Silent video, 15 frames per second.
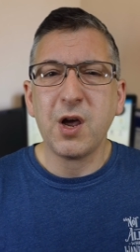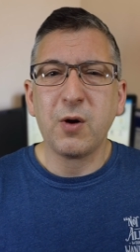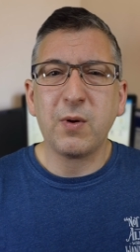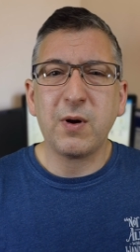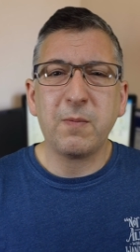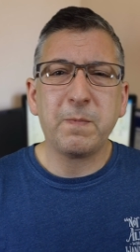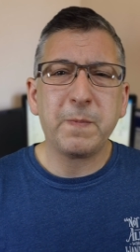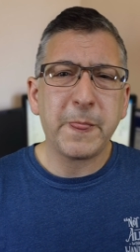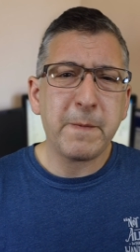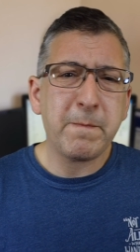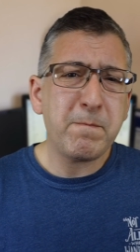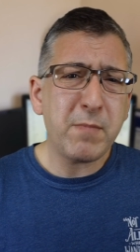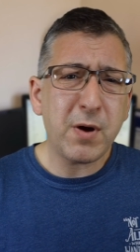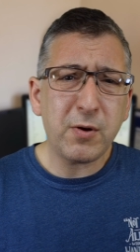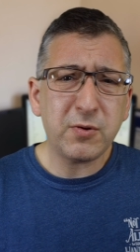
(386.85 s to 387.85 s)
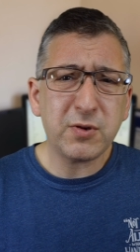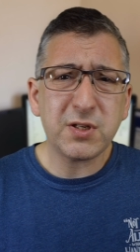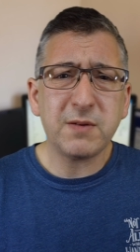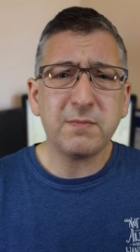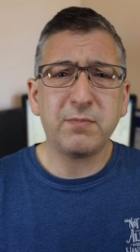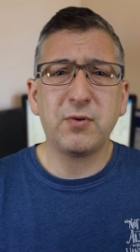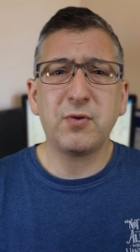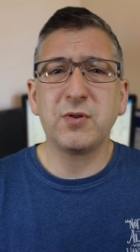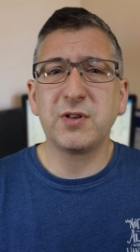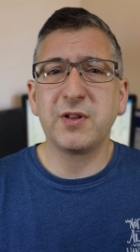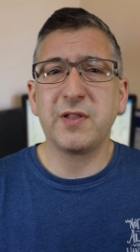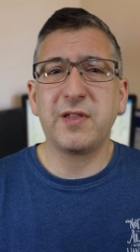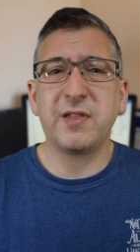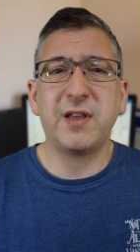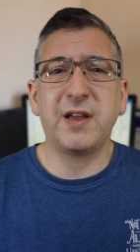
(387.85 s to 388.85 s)
Well, the most
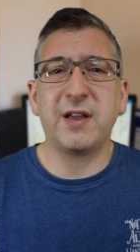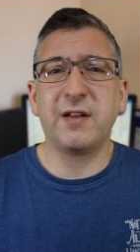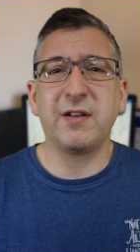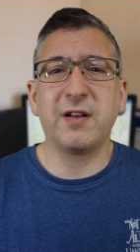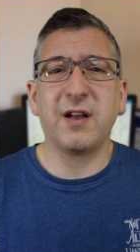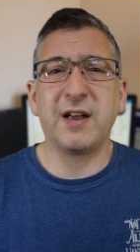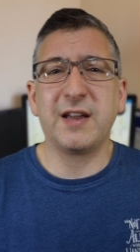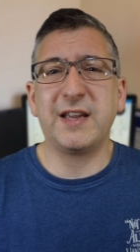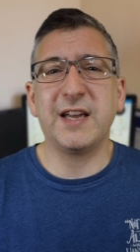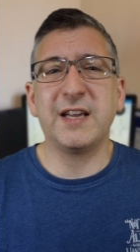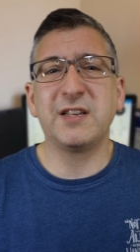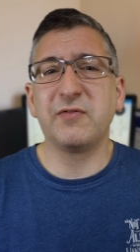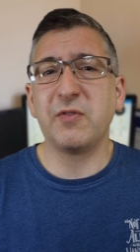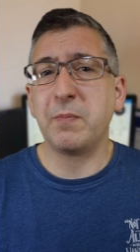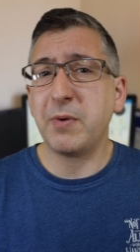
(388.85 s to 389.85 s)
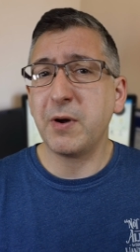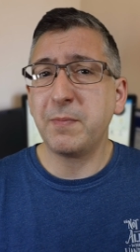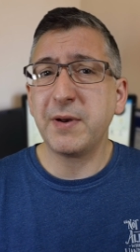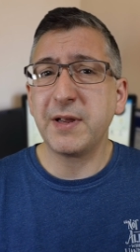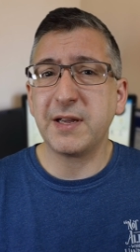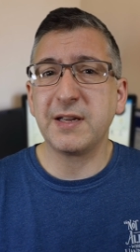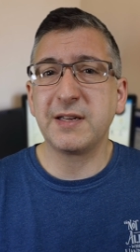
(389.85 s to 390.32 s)
important thing, I guess, for public